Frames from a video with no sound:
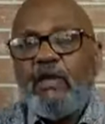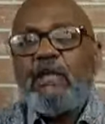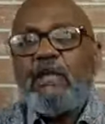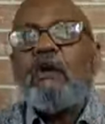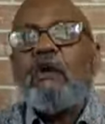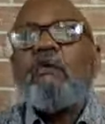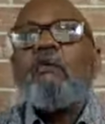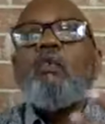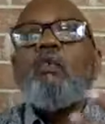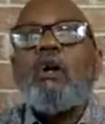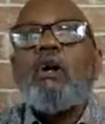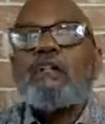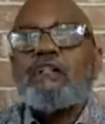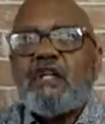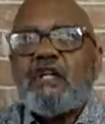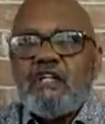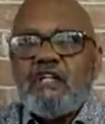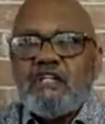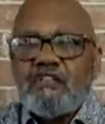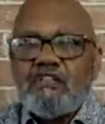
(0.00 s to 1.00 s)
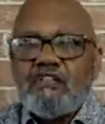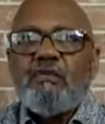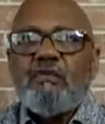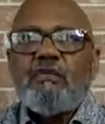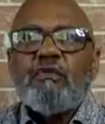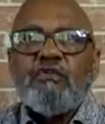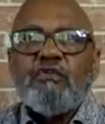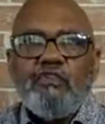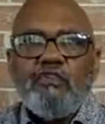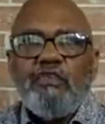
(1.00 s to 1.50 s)
We don't want
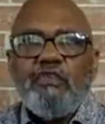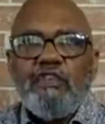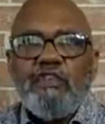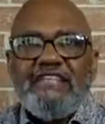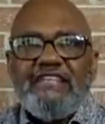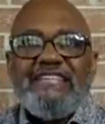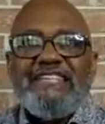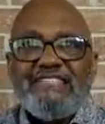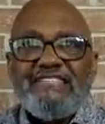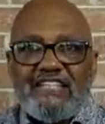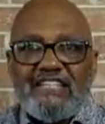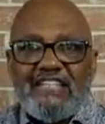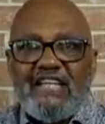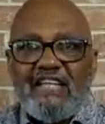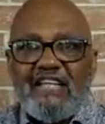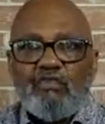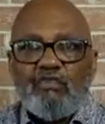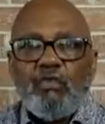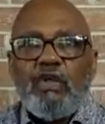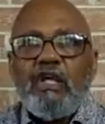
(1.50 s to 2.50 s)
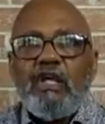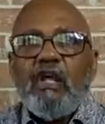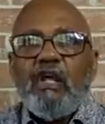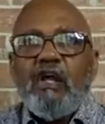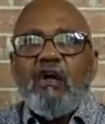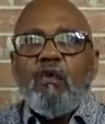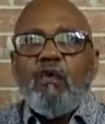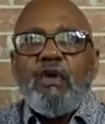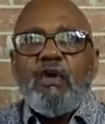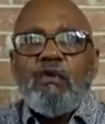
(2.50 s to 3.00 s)
to do these things. We
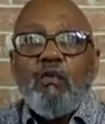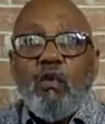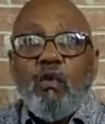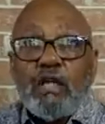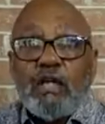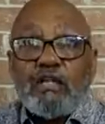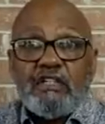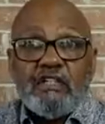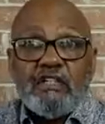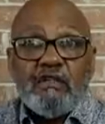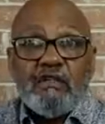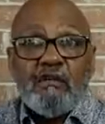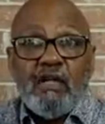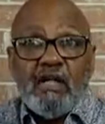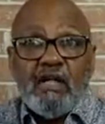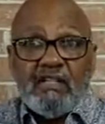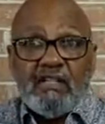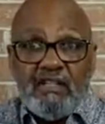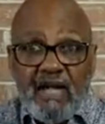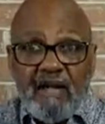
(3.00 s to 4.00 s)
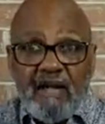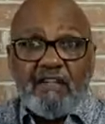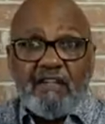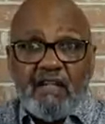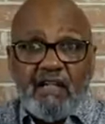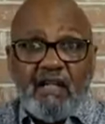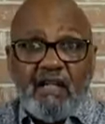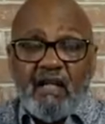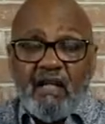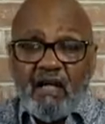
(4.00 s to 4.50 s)
we want to
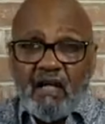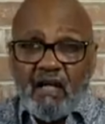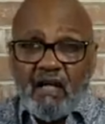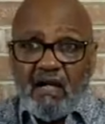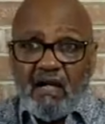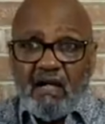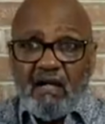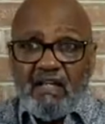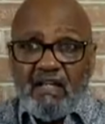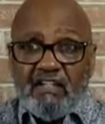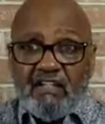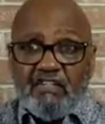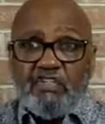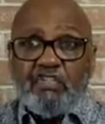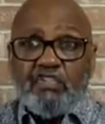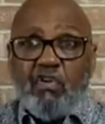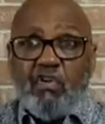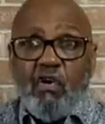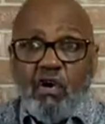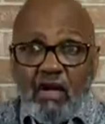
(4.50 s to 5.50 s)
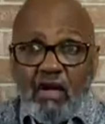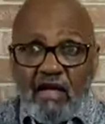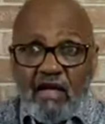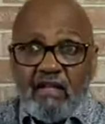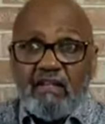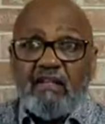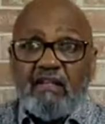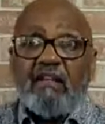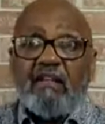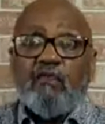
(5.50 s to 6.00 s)
definitely uh,
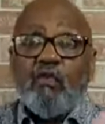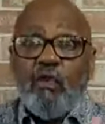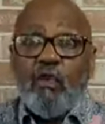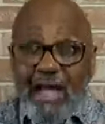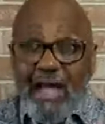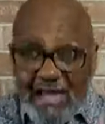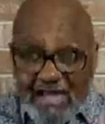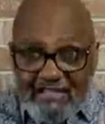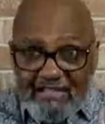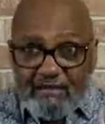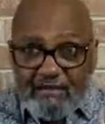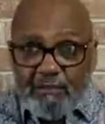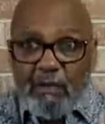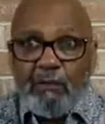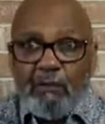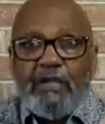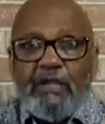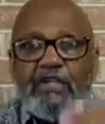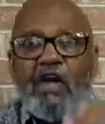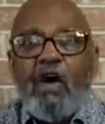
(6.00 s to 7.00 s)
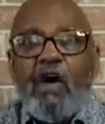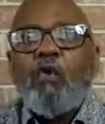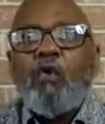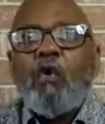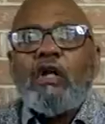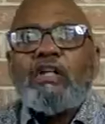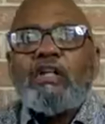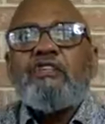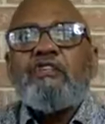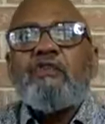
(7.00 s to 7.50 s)
enjoy the rest, but we don't
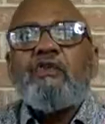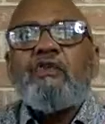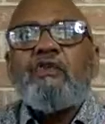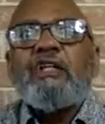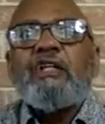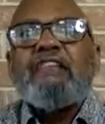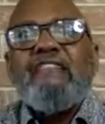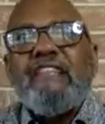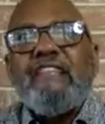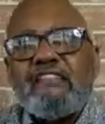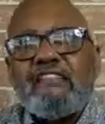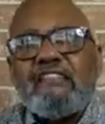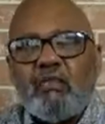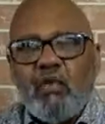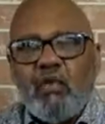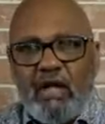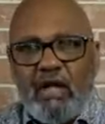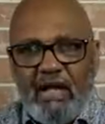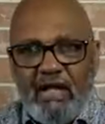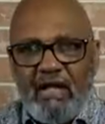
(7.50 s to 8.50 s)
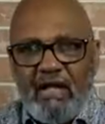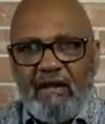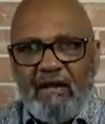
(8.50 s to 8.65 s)
want to do it this way.